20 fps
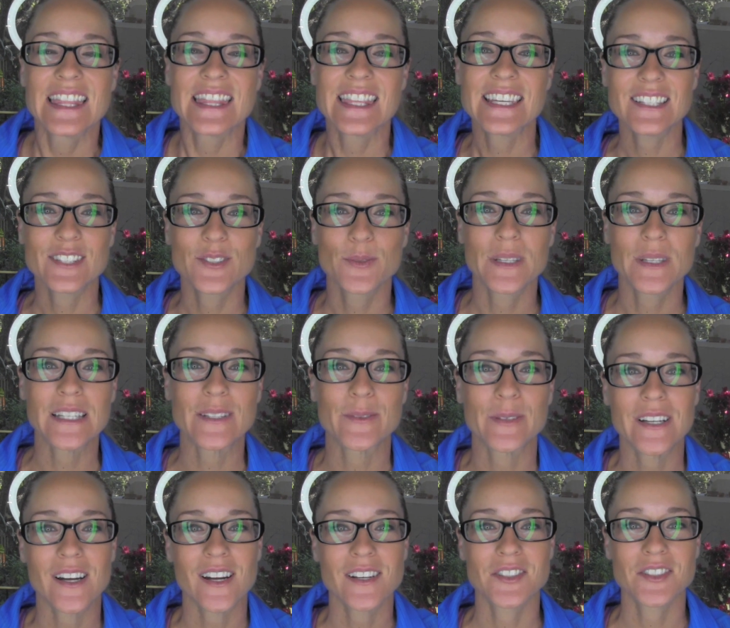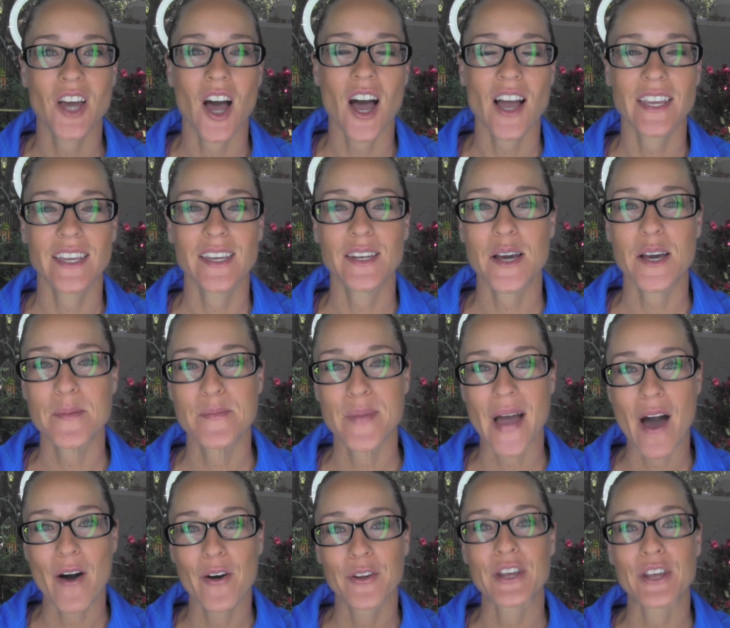This week we are talking
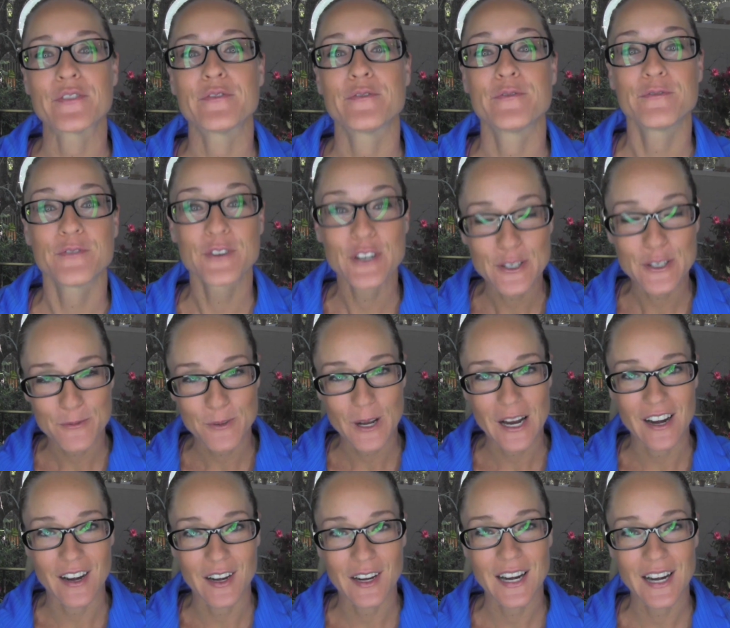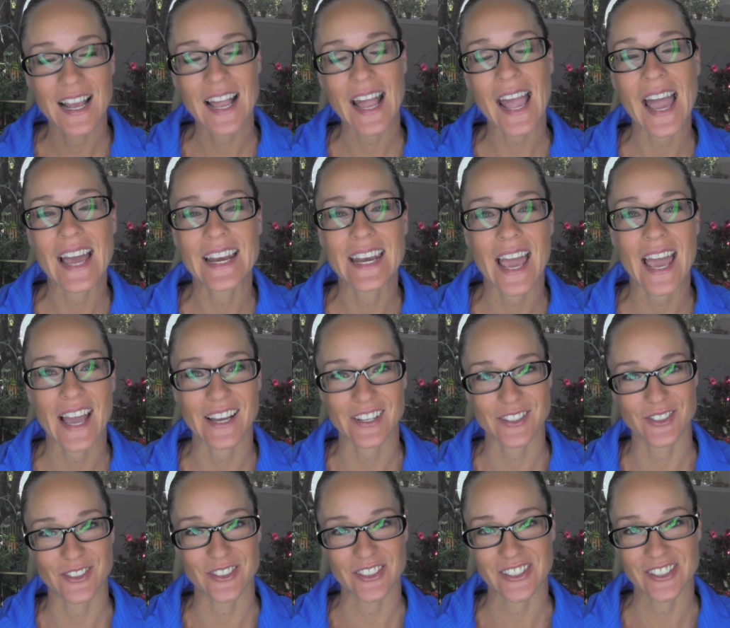about footwear and
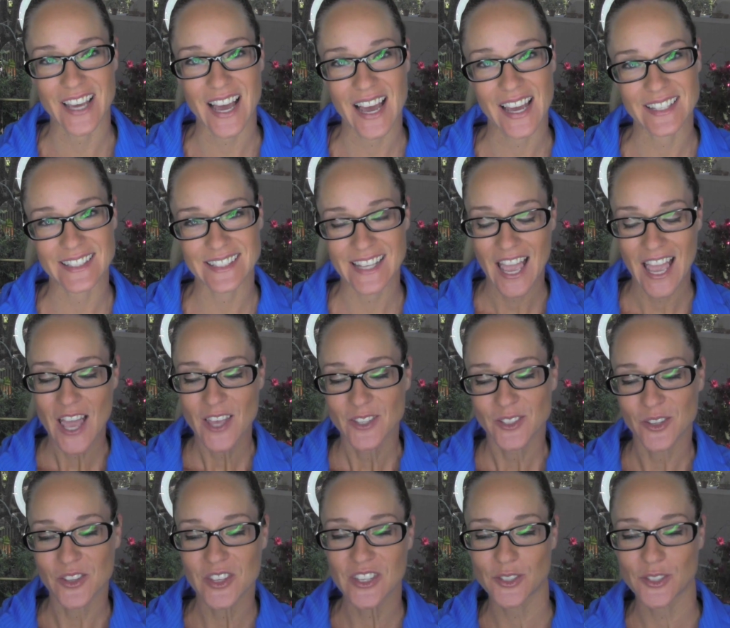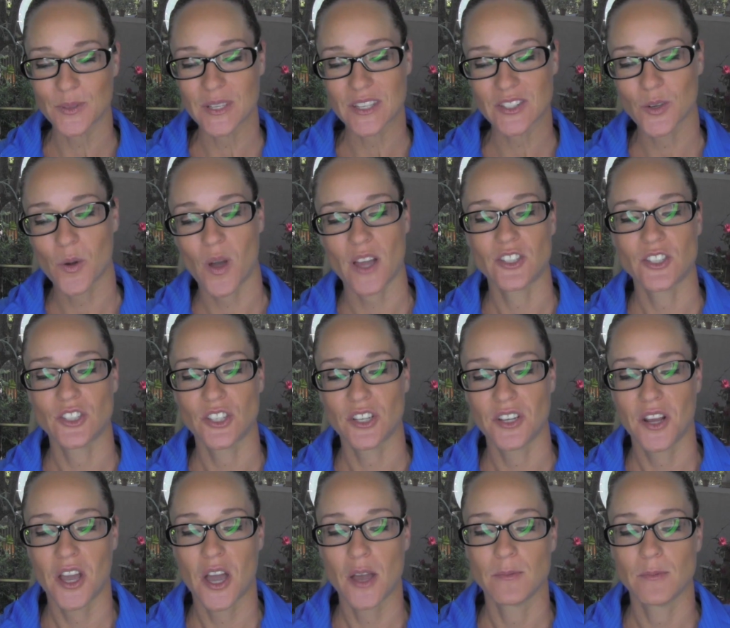exercise. So this week's
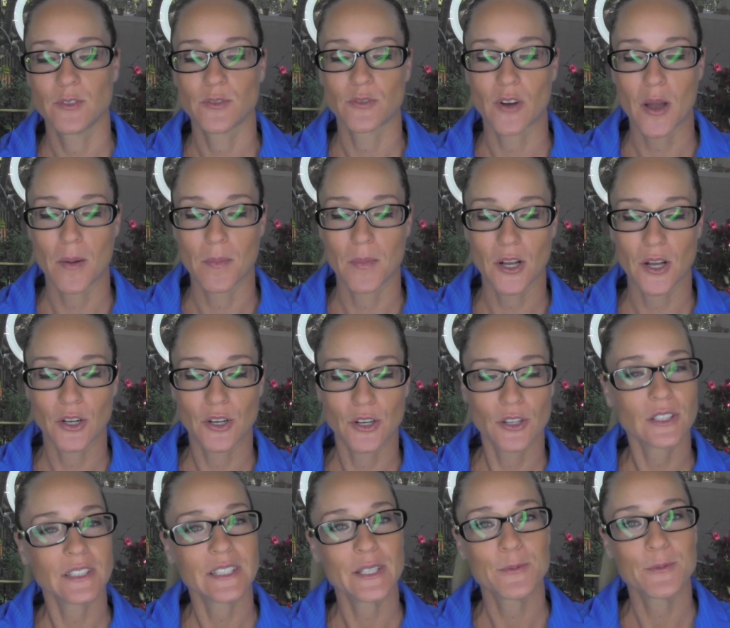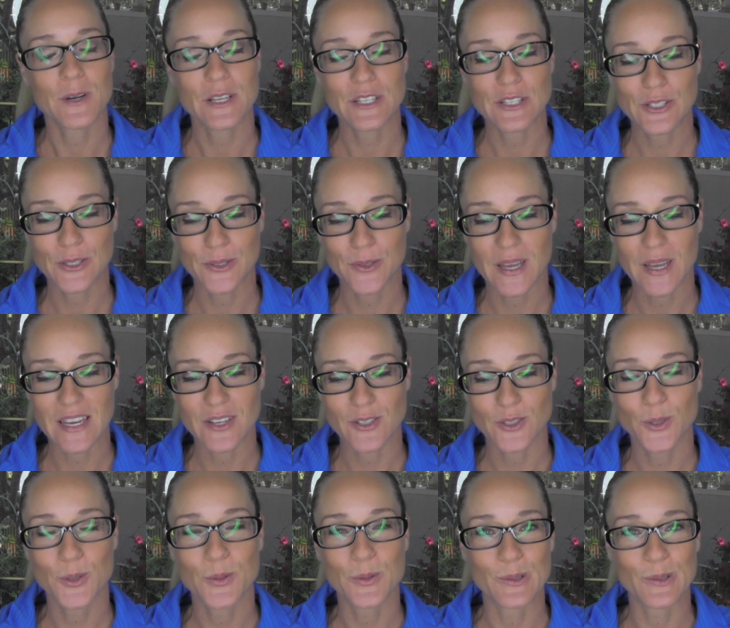question comes from
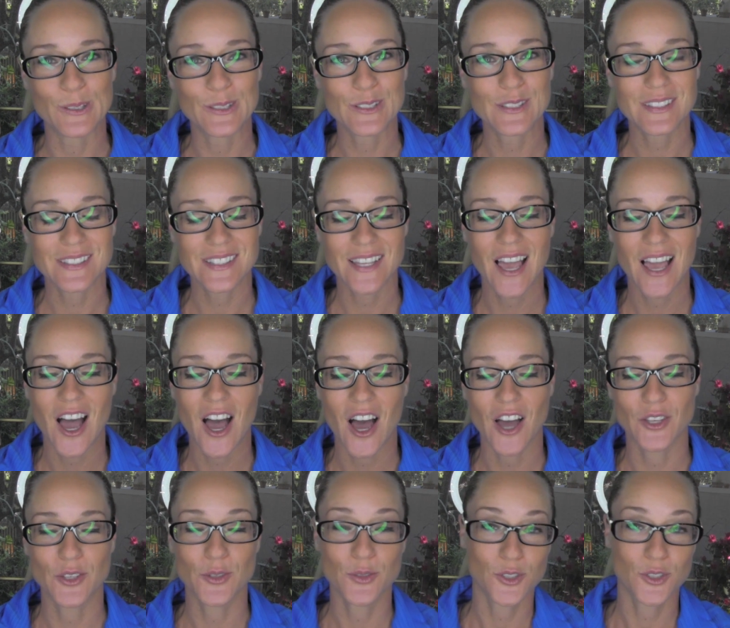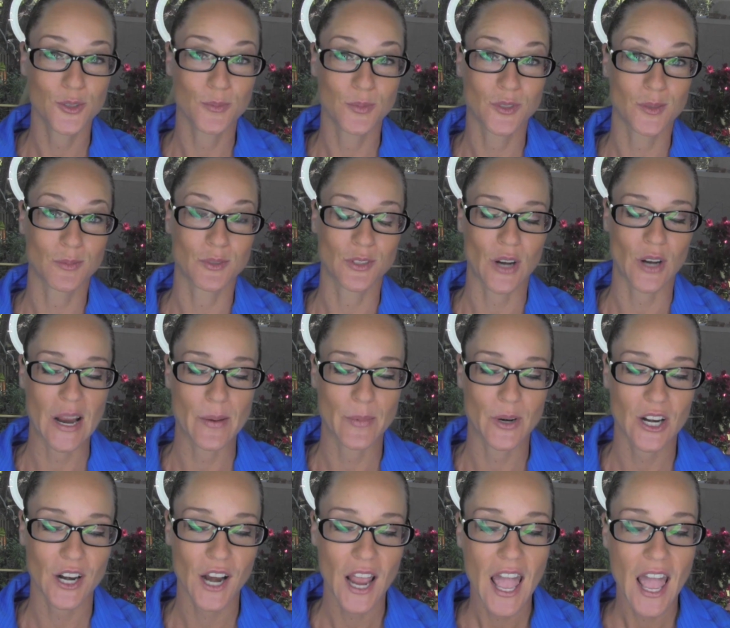Girly128Tools, a YouTube
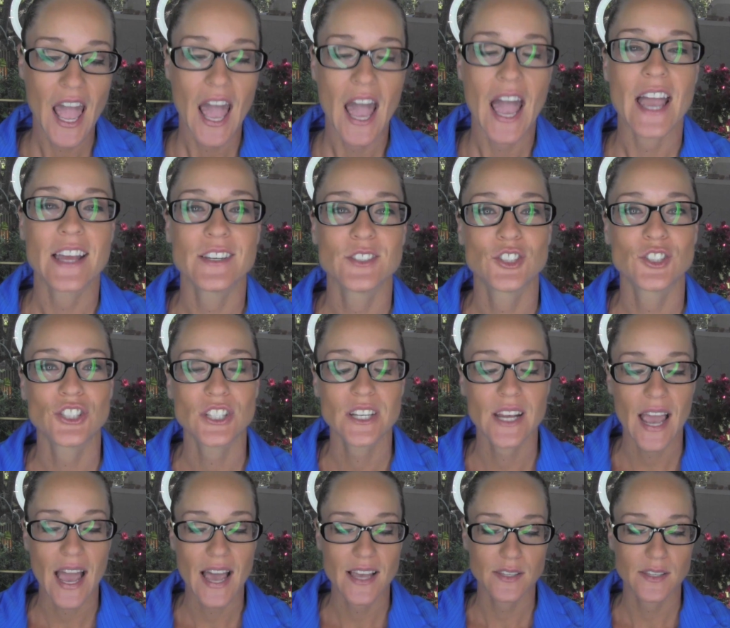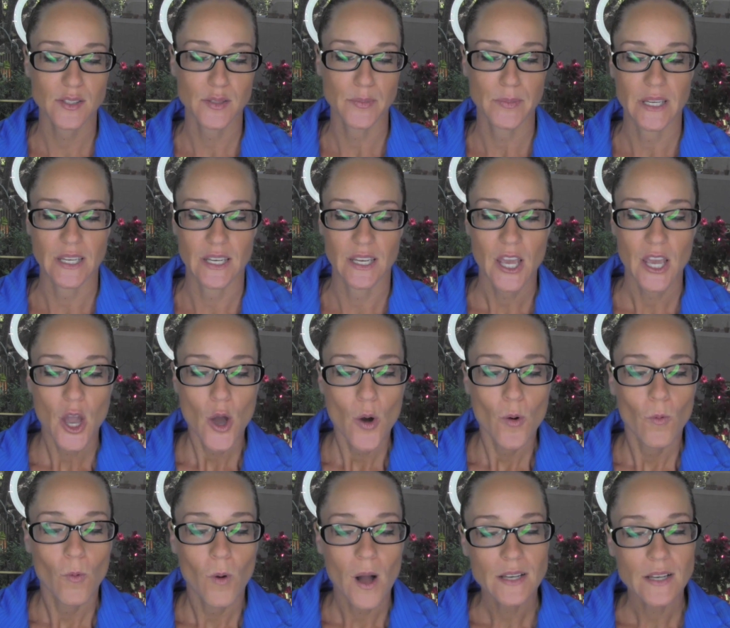subscriber, and she asked me,
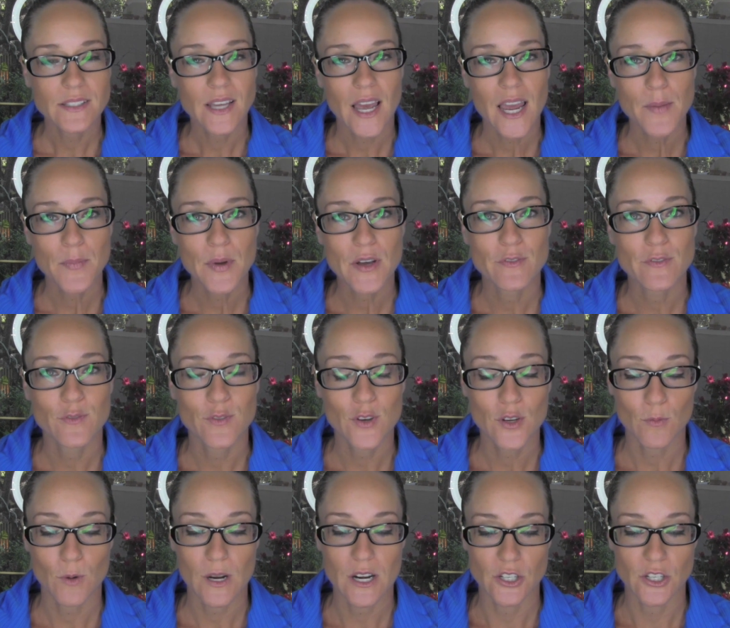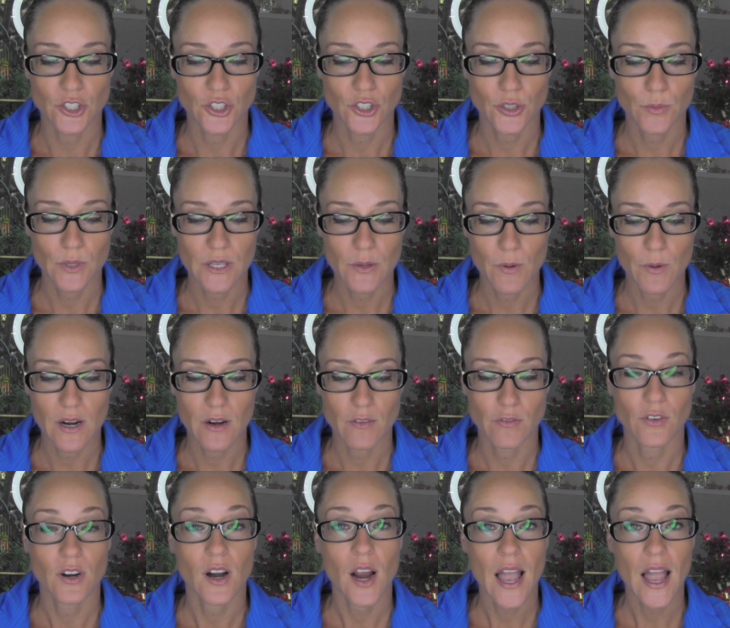what type of footwear should we wear
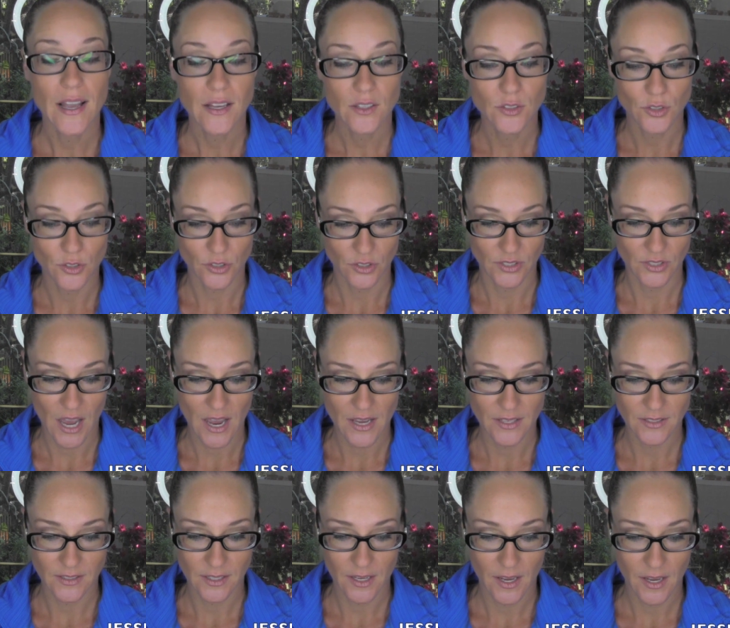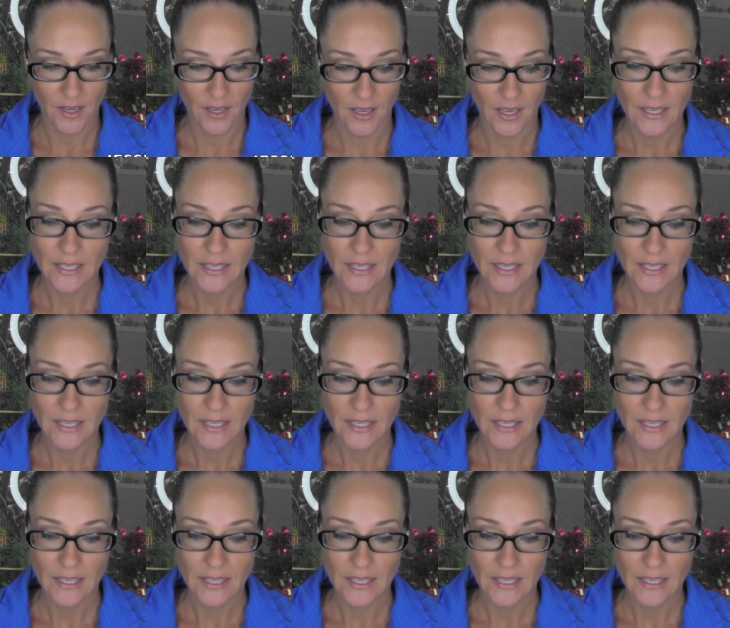for exercising?